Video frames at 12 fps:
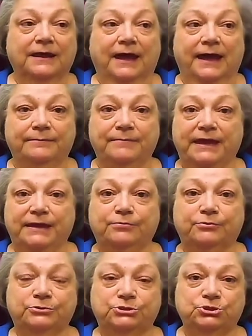I'm
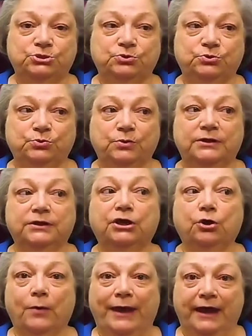able to
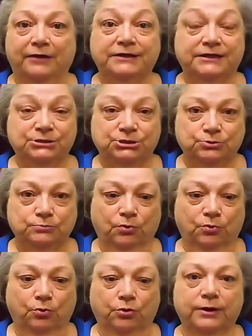go out and do
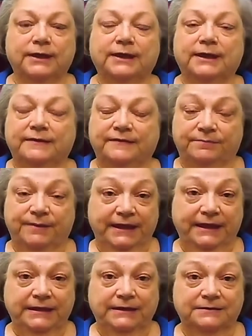more. The
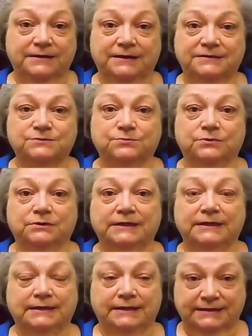pain has
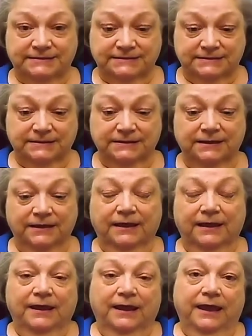really lessened,
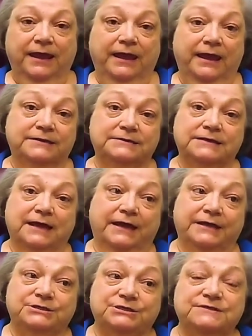and
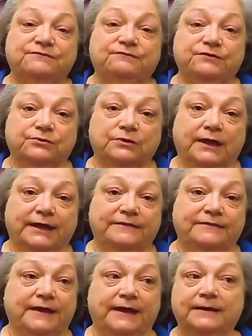I just feel
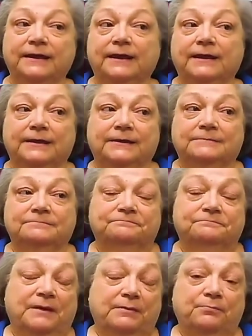like that
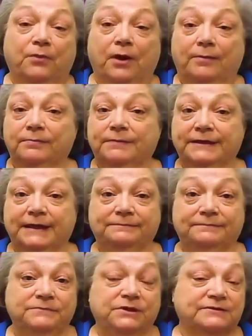
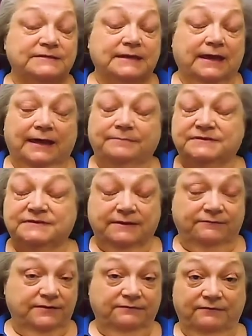probably, you know, I'm
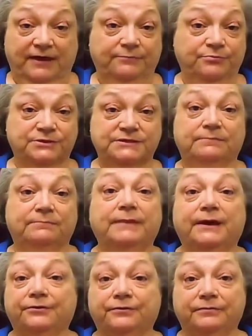75%
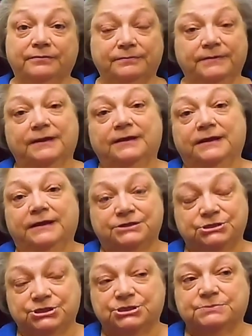better.
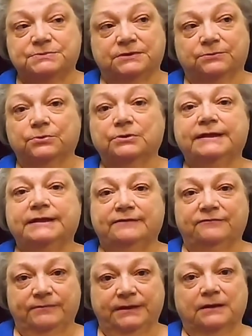It's just really
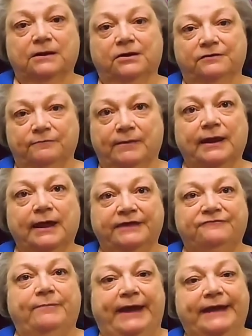given me a lot of my
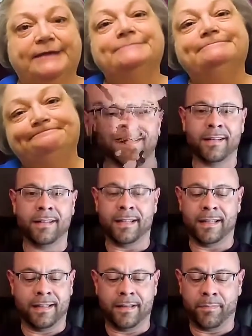life back.
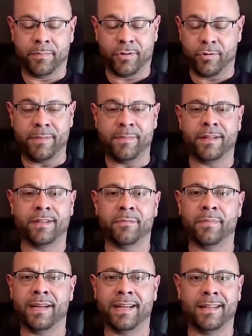The, the treatments are
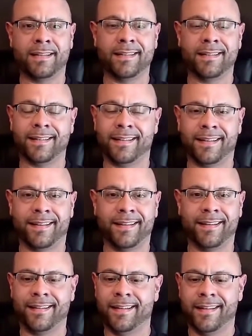painless
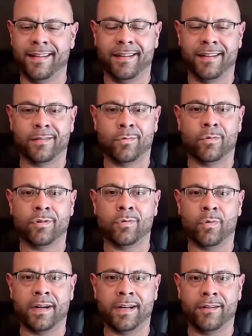and it's
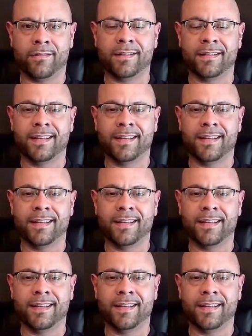worthwhile.